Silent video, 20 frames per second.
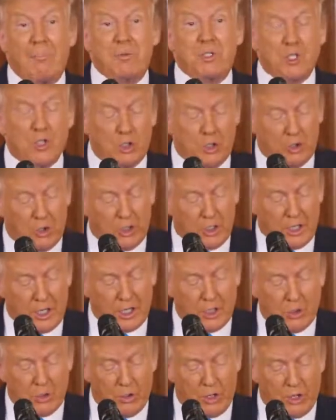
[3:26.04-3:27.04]

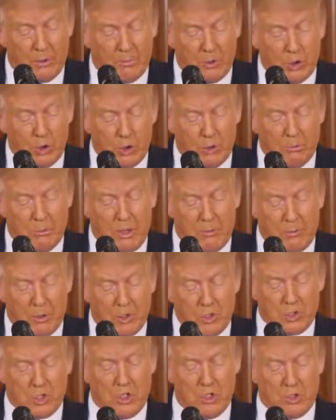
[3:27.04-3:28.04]
absolutely incredible new
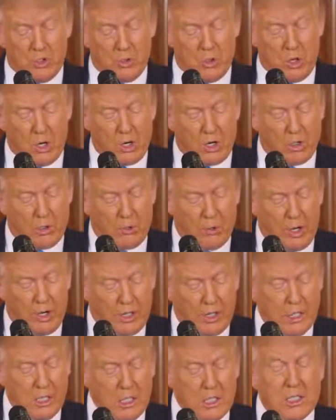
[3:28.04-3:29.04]
members into our
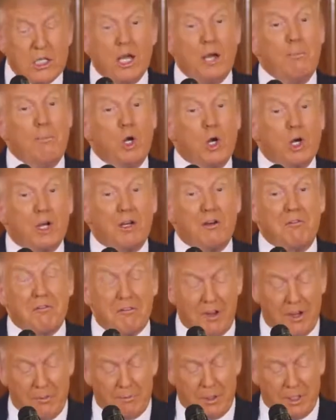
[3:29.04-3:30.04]
great American
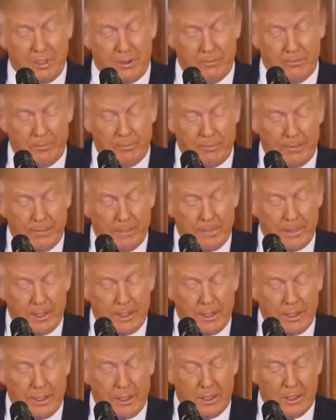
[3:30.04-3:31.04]
family.
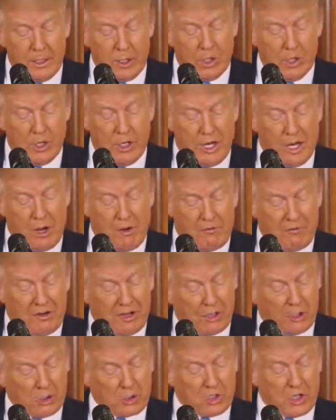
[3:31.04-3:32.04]
You are now
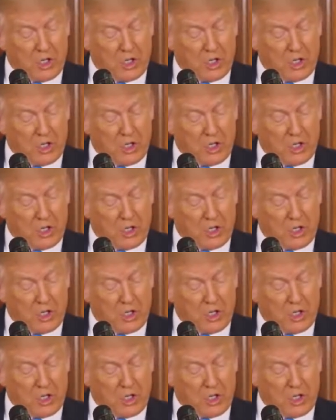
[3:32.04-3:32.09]
fellow